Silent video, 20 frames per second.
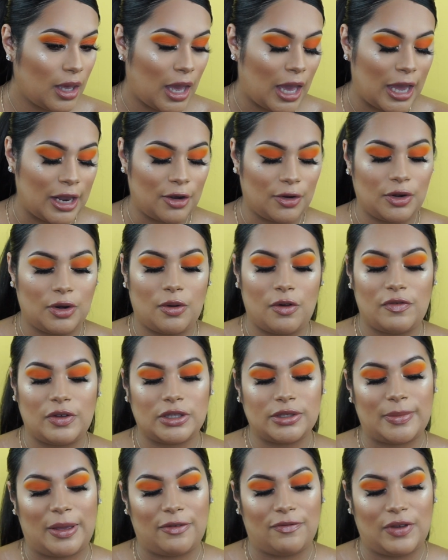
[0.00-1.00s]
don't know if
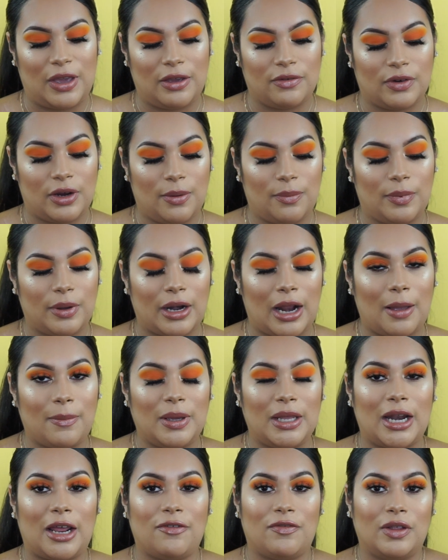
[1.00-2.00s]
it's my favorite, but I
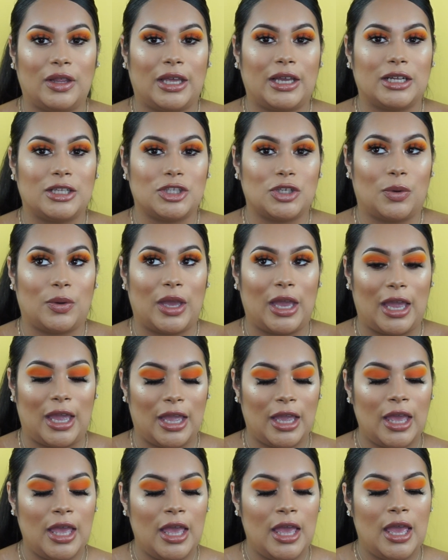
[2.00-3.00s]
mean, I feel like it's
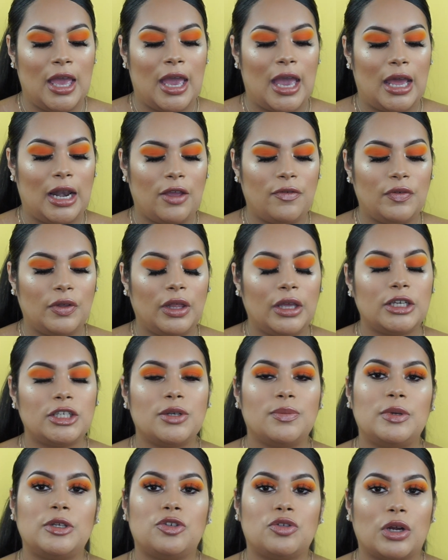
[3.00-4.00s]
okay. And I feel like
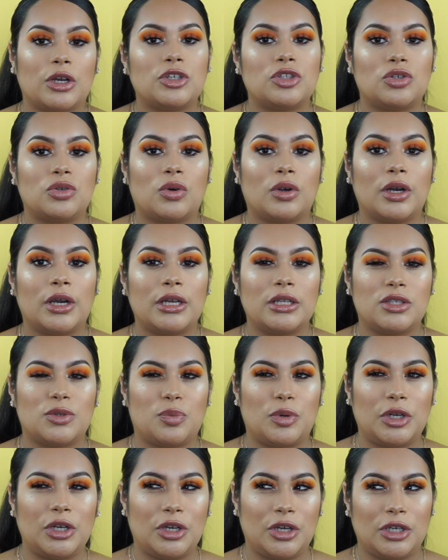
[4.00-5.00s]
to be drugstore, it's
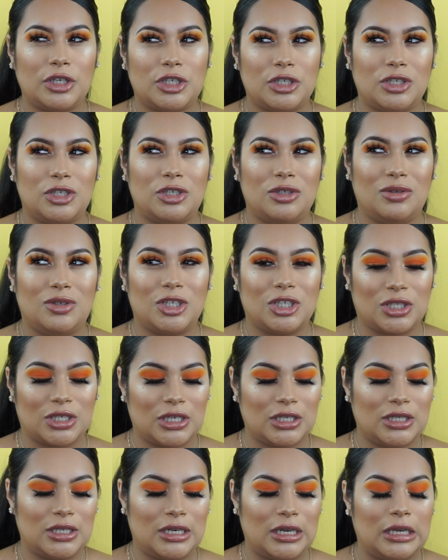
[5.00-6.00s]
pretty good just
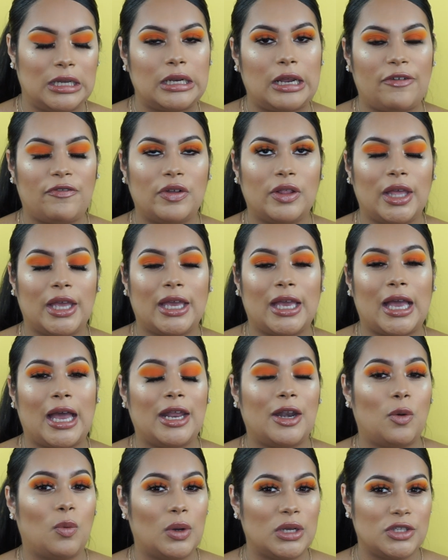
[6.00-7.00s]
because I feel like it
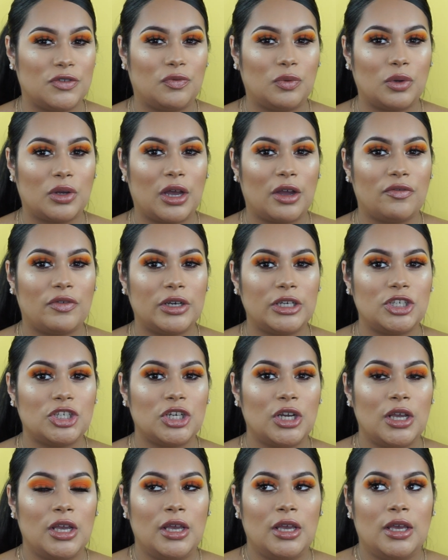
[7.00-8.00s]
kind of was full coverage.
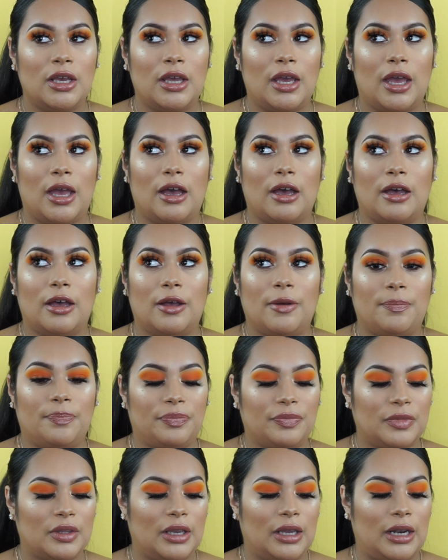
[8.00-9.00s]

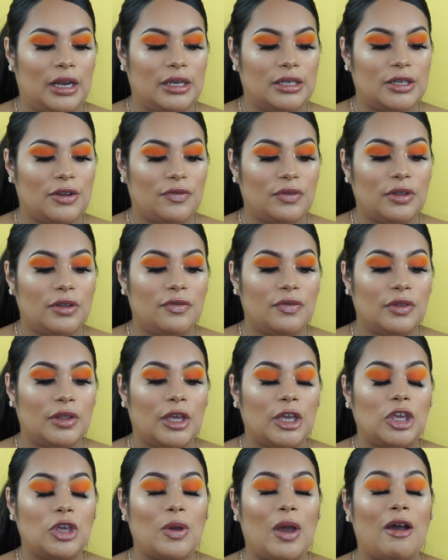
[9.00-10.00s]
And I definitely feel
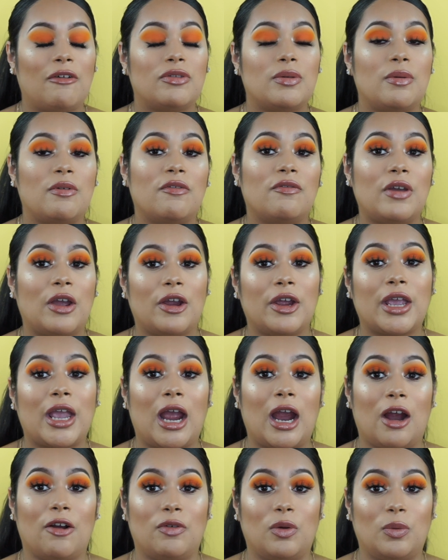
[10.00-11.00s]
like you have to be very
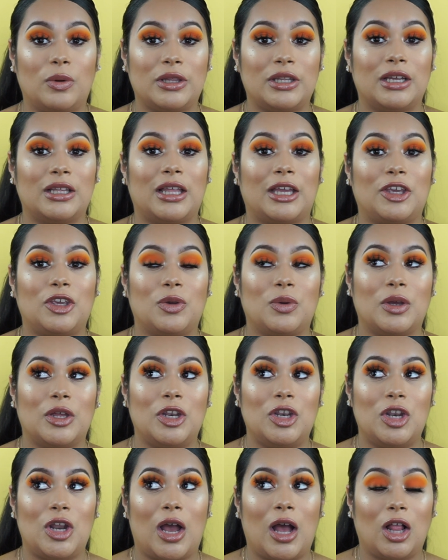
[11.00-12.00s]
careful with it. Like, you
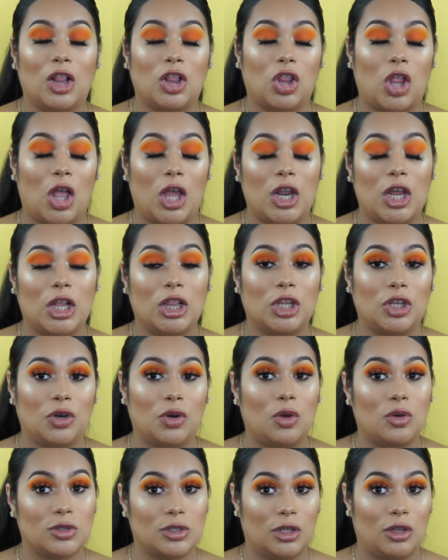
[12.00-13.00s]
can, a little
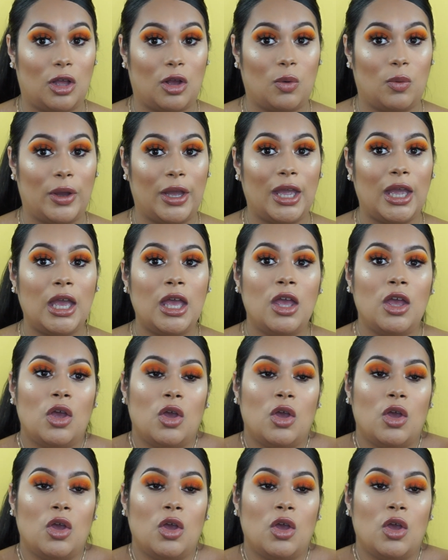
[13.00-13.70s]
goes a long way,